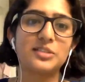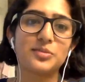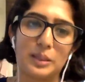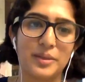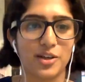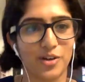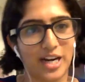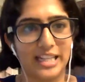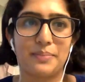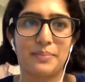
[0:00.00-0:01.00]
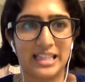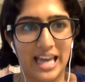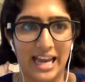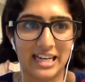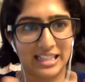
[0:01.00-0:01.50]
We'll be curating them at the
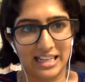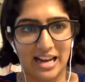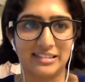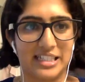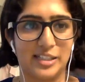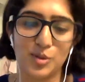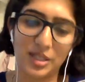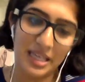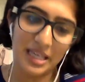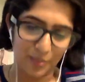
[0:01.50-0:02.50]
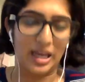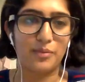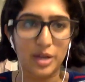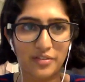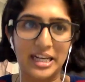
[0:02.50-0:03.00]
end and then asking. So whenever
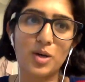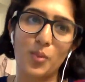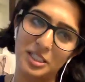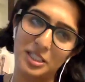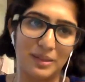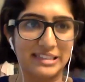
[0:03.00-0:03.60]
you have any question, please